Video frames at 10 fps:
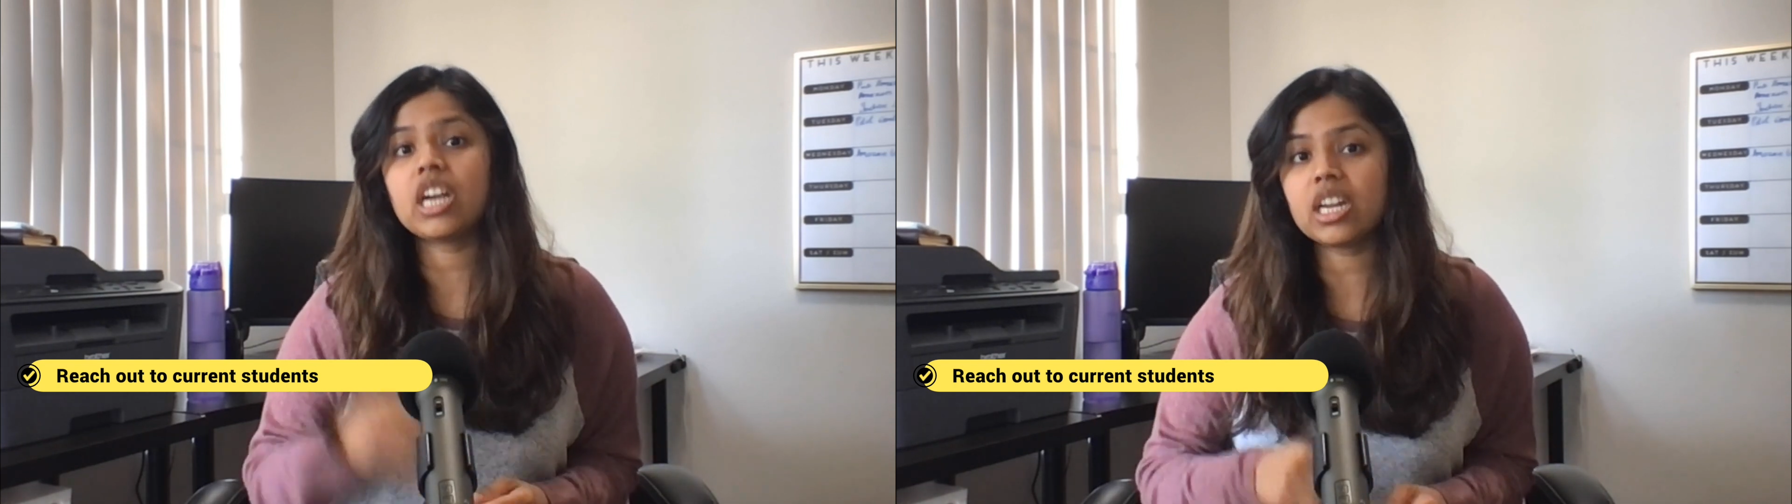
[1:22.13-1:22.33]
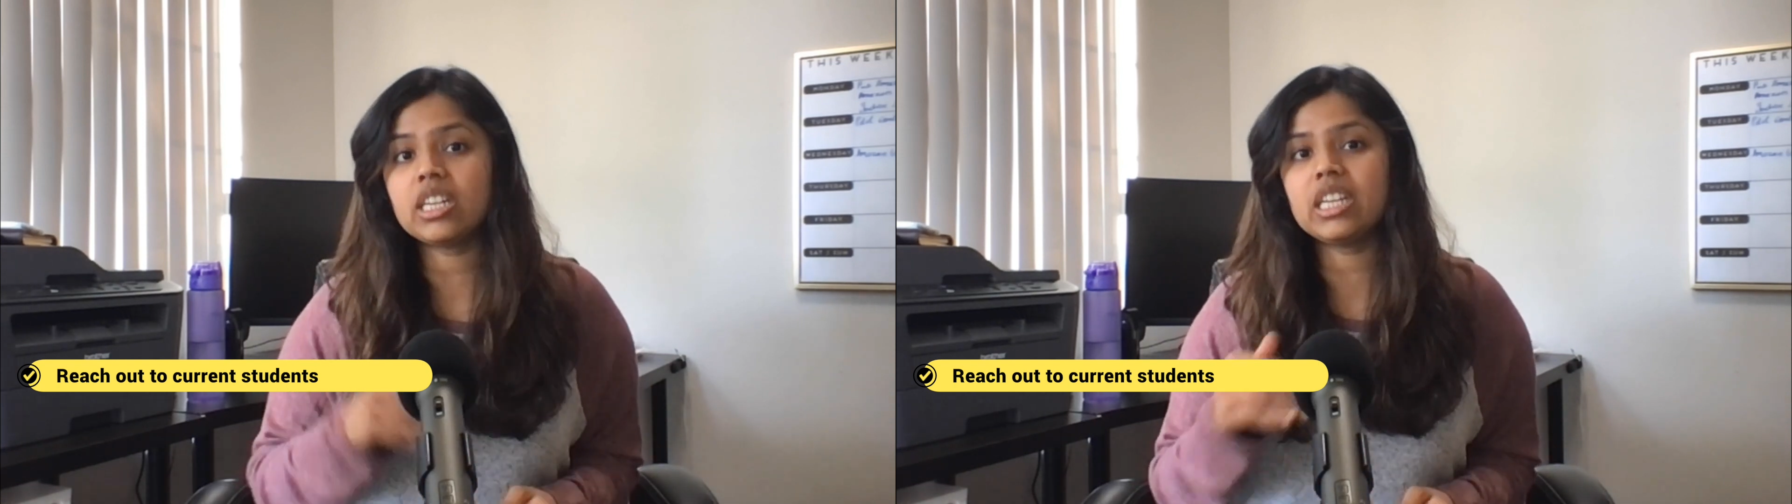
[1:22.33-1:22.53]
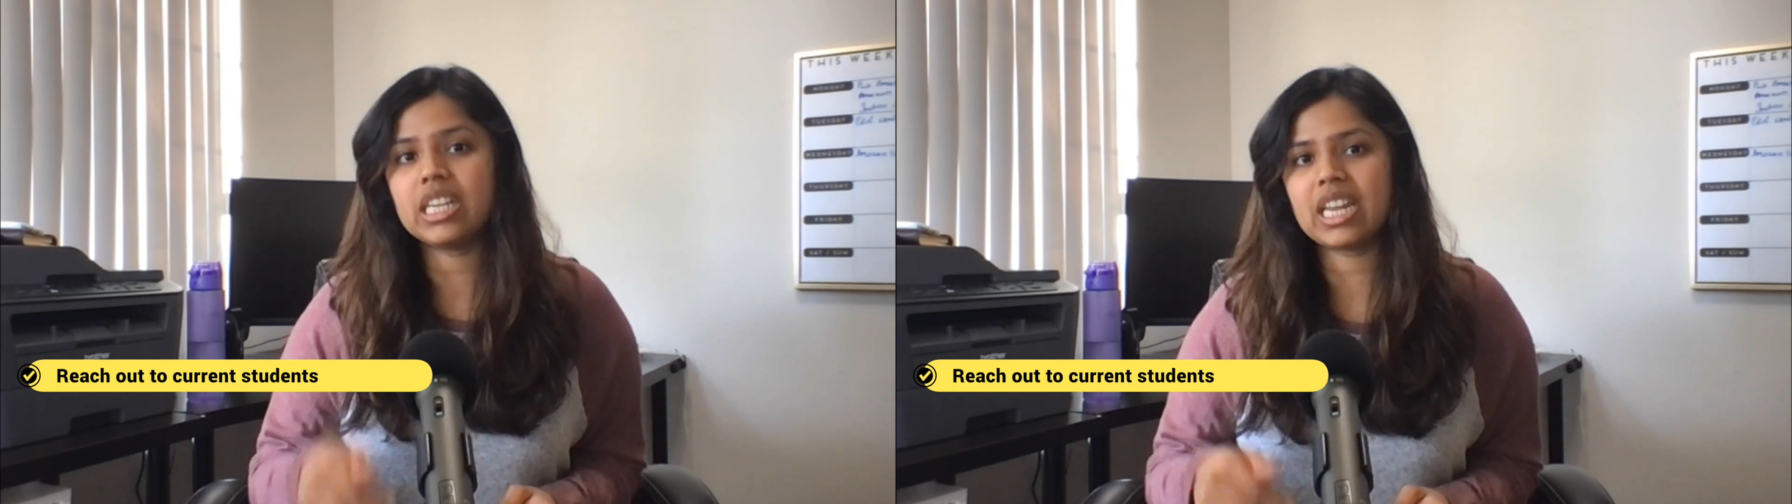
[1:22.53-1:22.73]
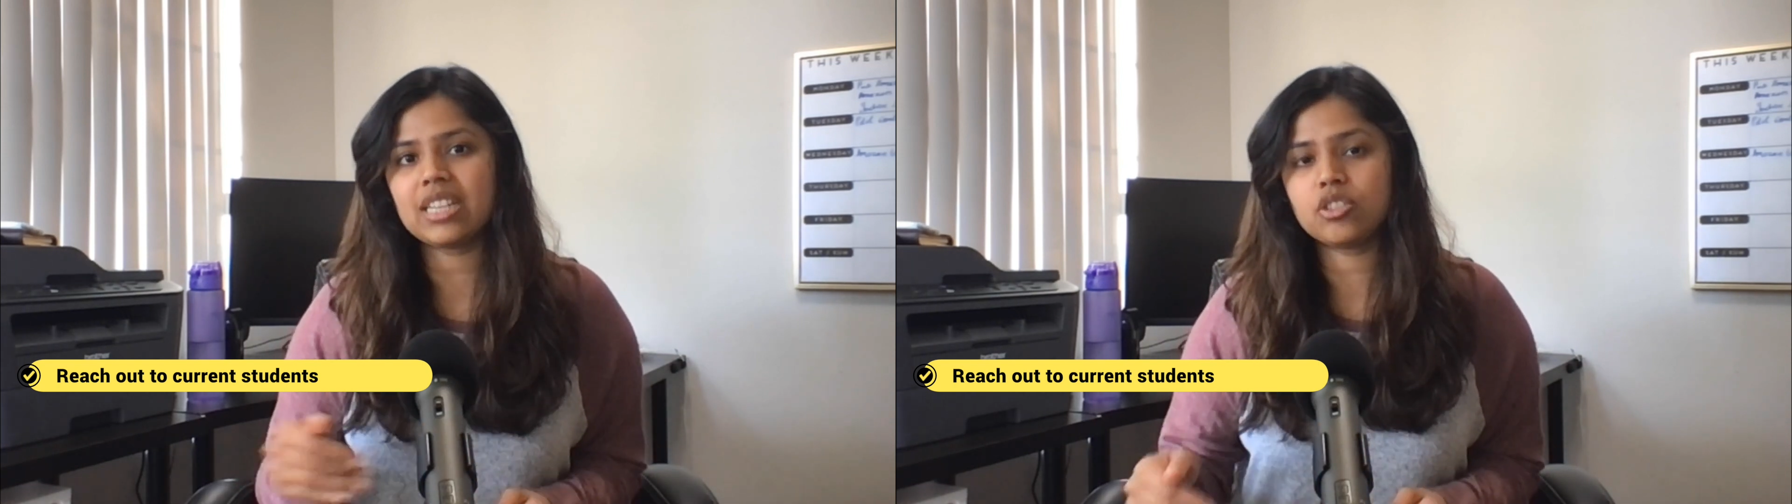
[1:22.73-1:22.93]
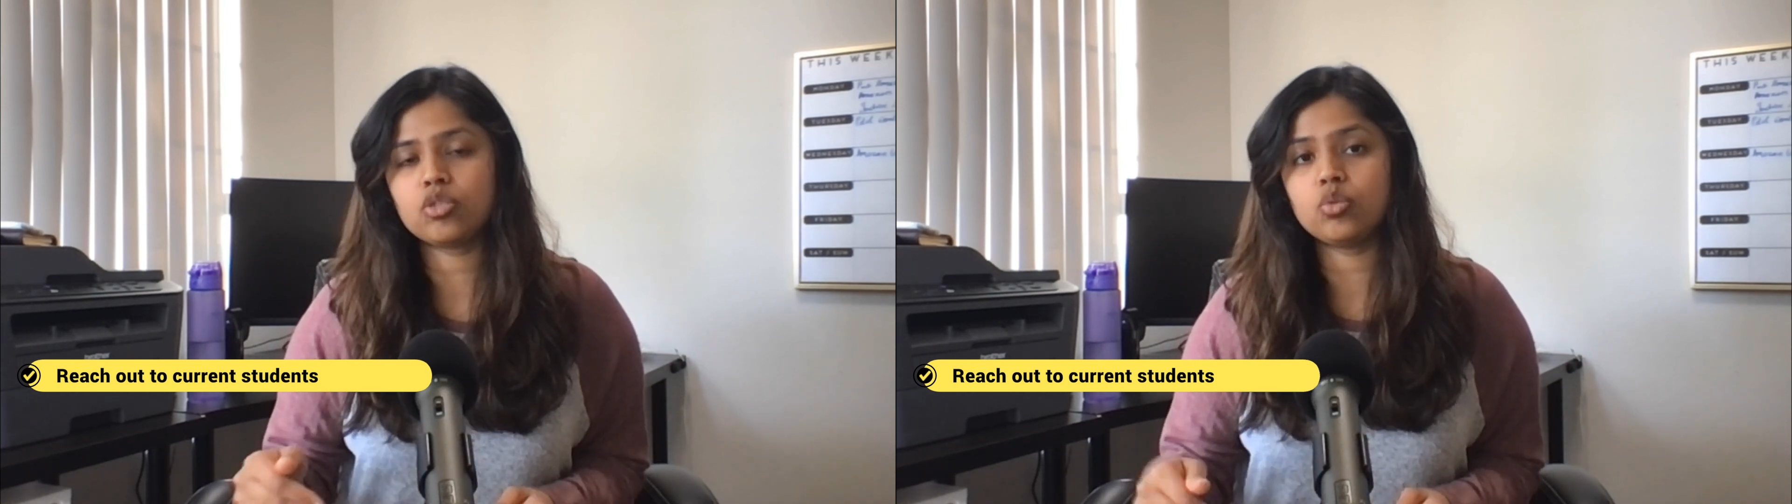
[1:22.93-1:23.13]
current
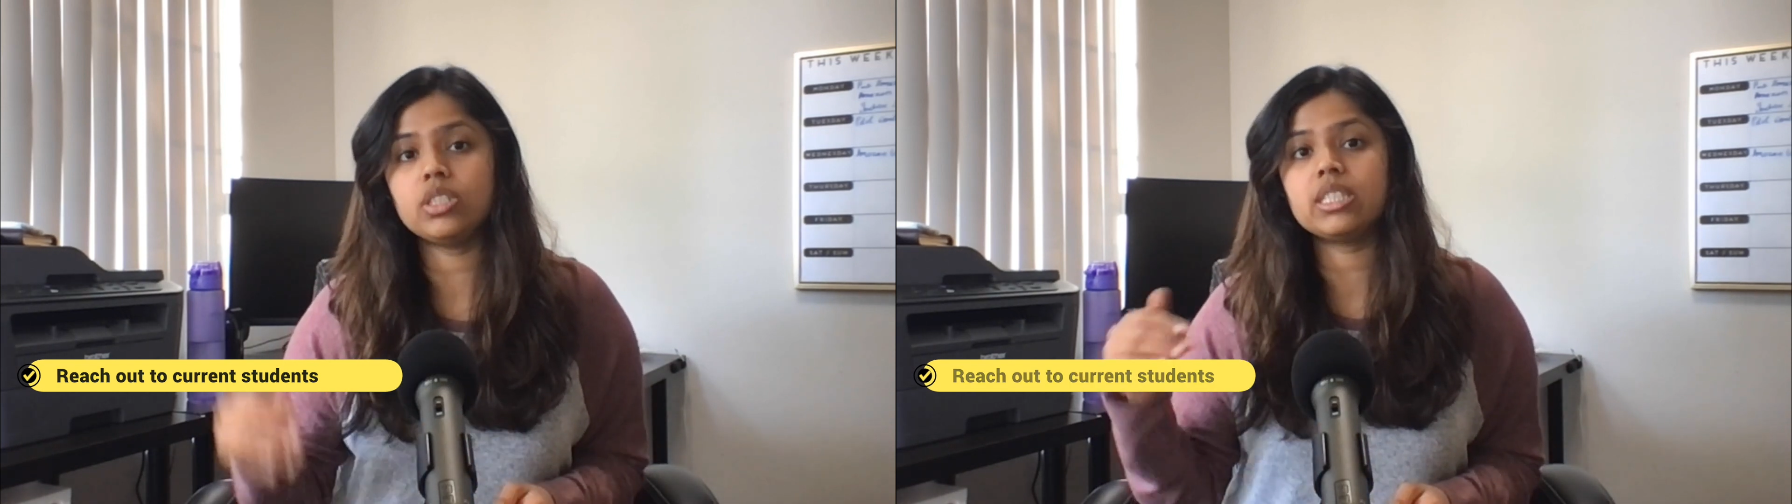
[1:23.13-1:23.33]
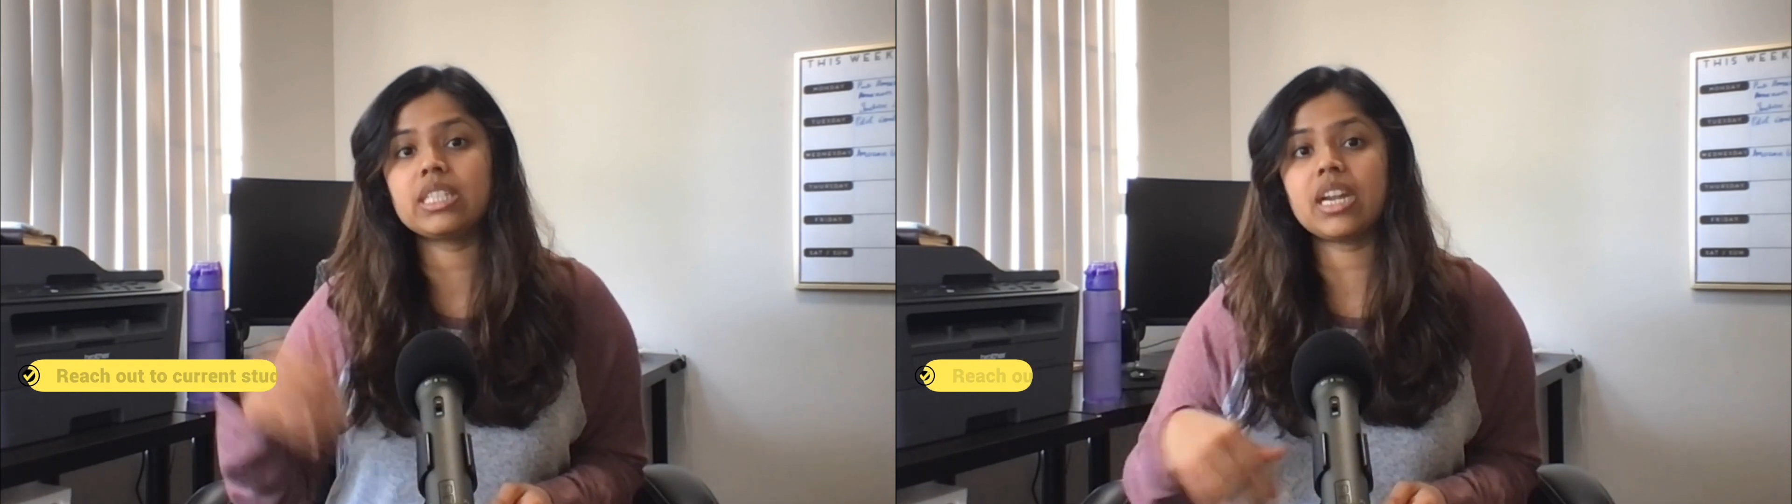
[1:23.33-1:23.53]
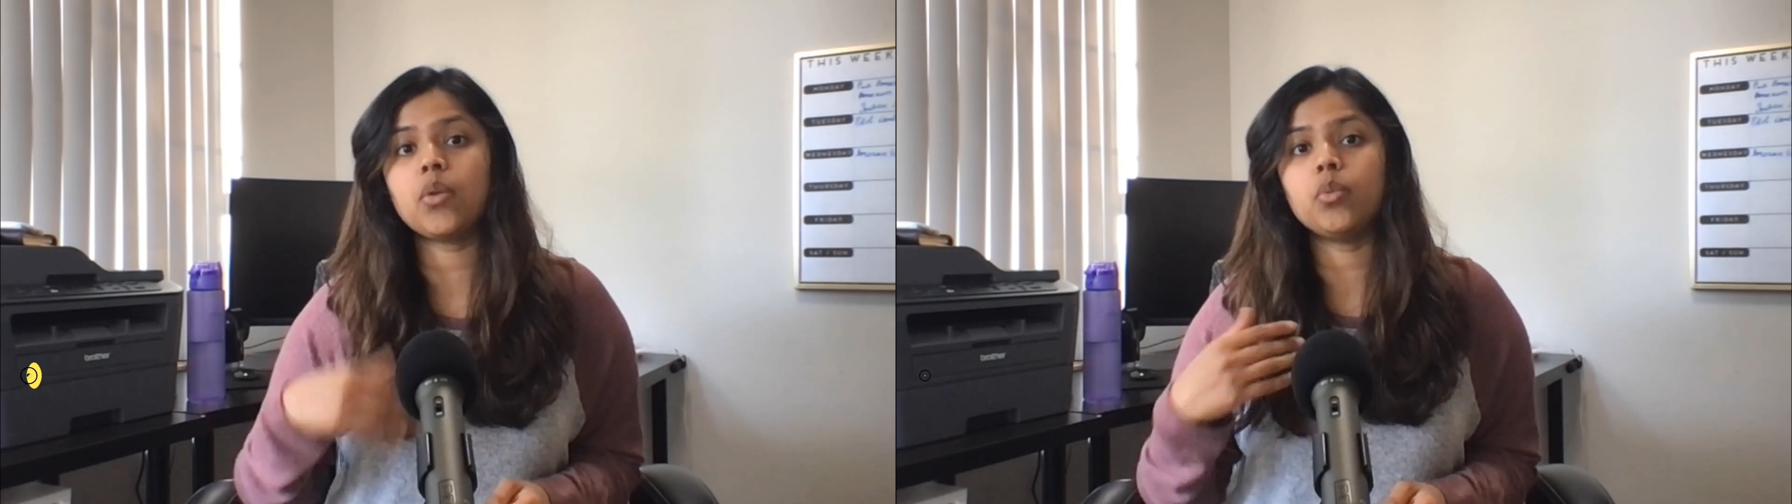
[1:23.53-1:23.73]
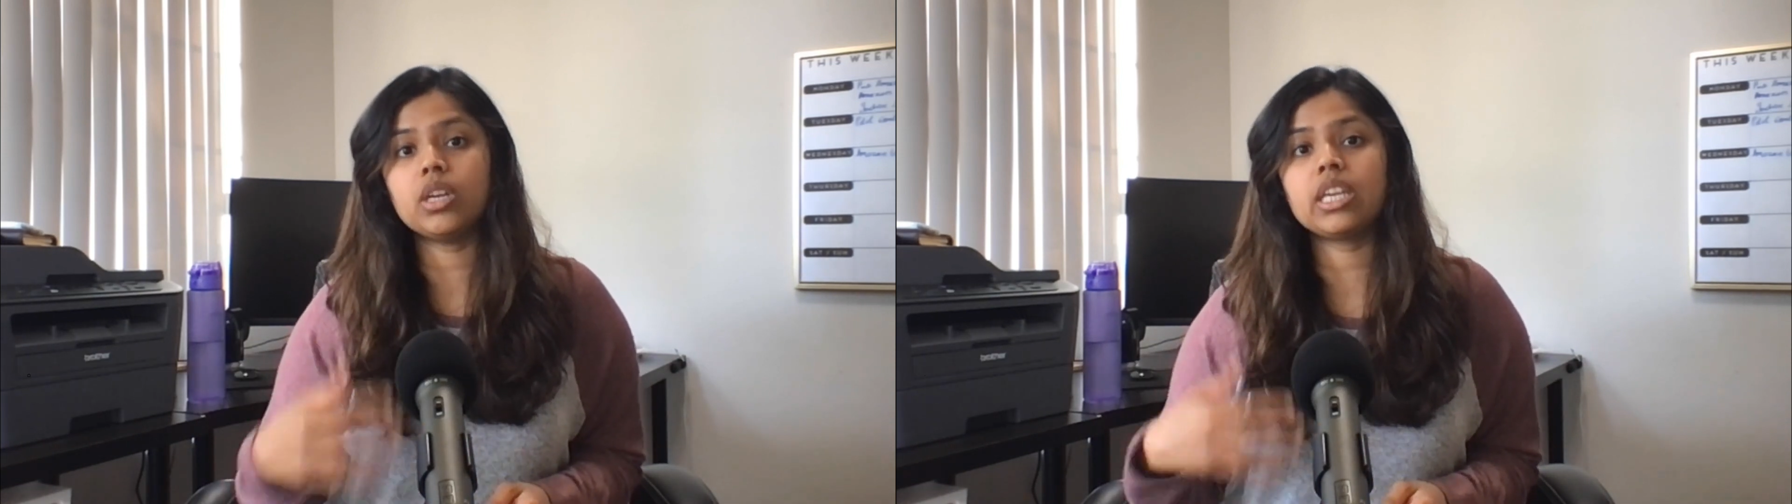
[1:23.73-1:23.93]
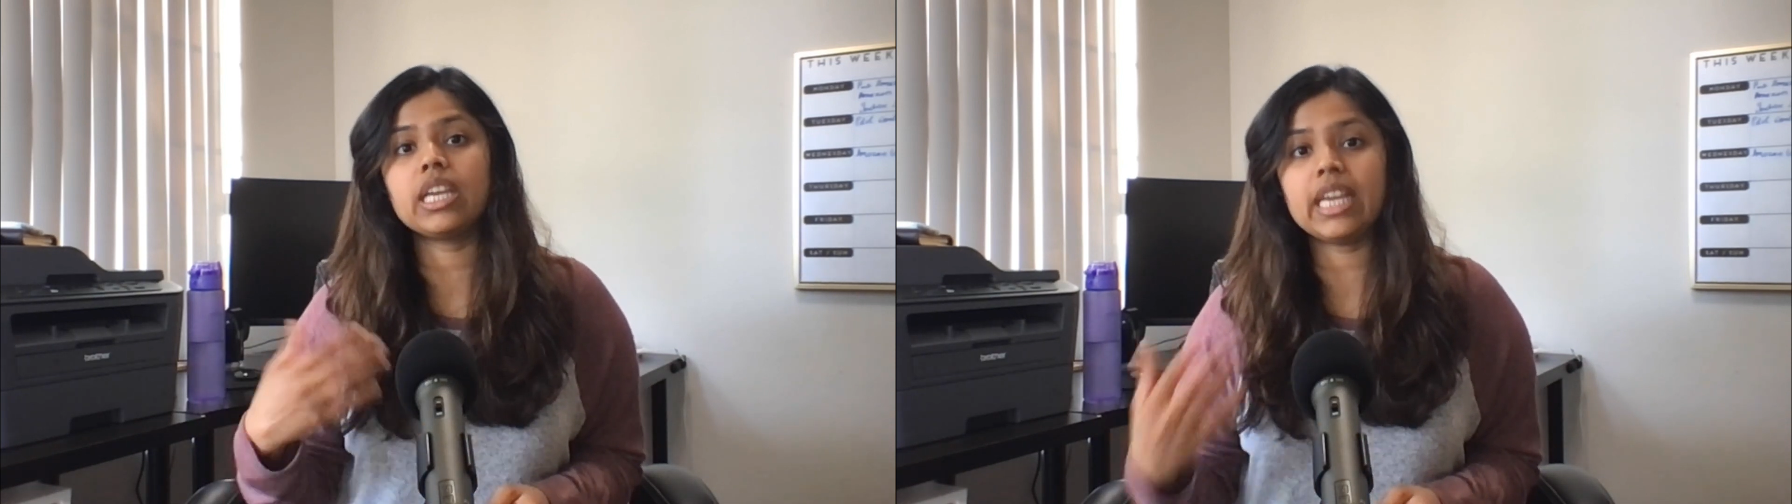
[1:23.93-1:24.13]
grad students that are working